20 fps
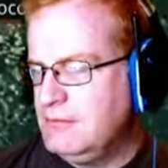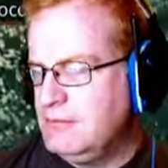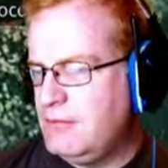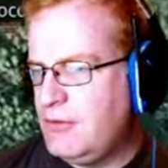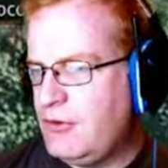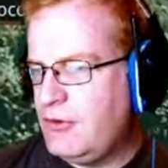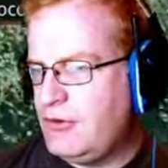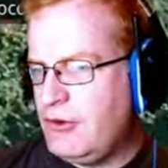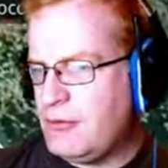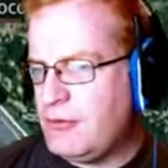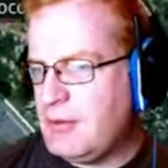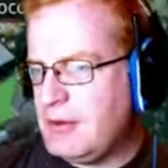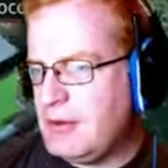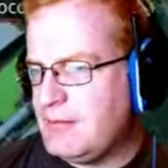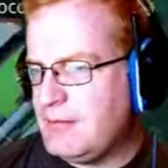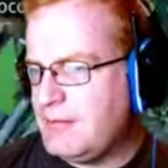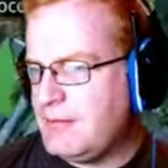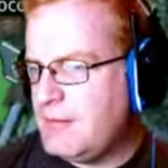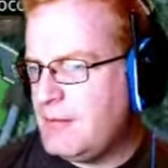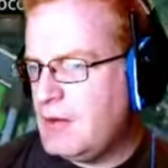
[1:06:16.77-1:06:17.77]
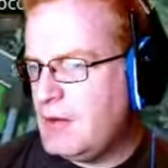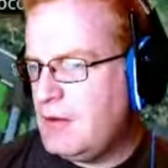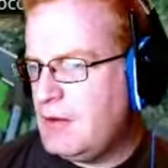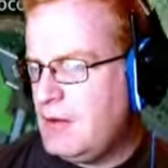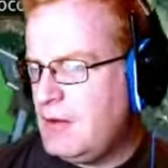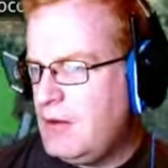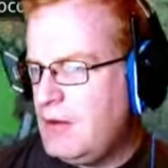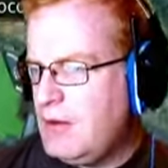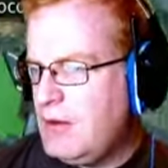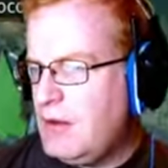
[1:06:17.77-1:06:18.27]
Excuse me.
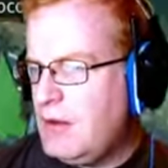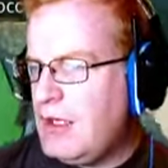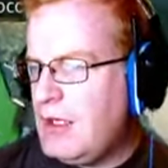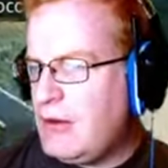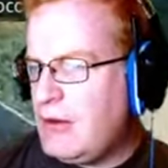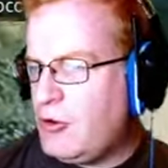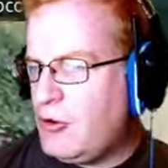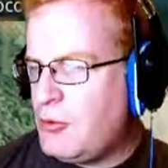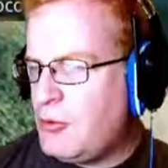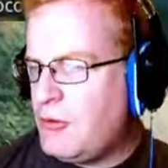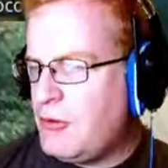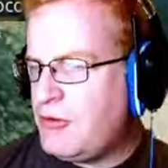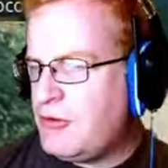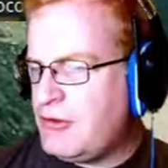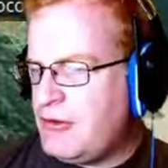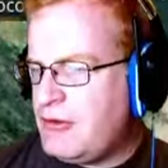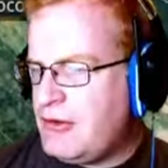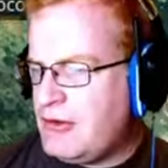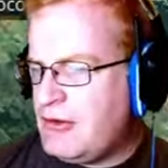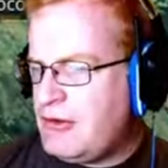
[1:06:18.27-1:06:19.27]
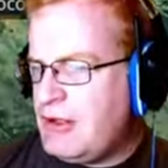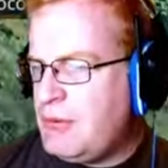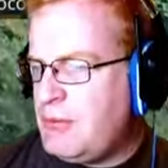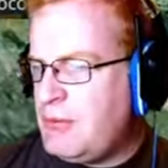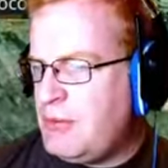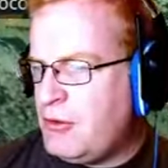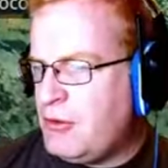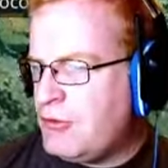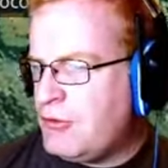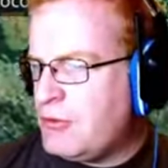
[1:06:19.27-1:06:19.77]
Yeah, normals are sixty,
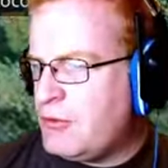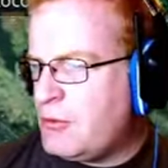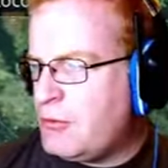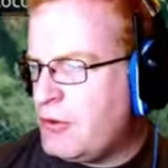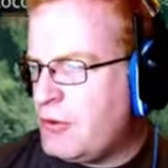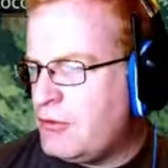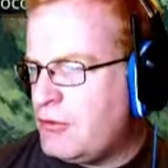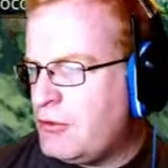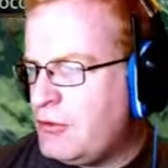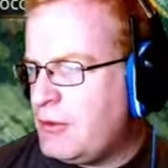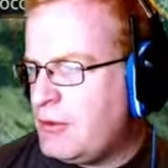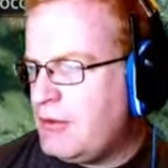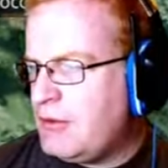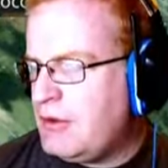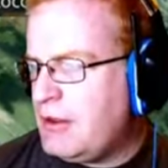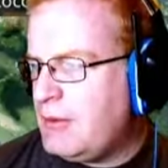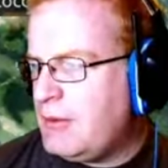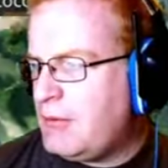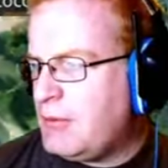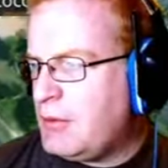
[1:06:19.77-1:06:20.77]
pures are one twenty.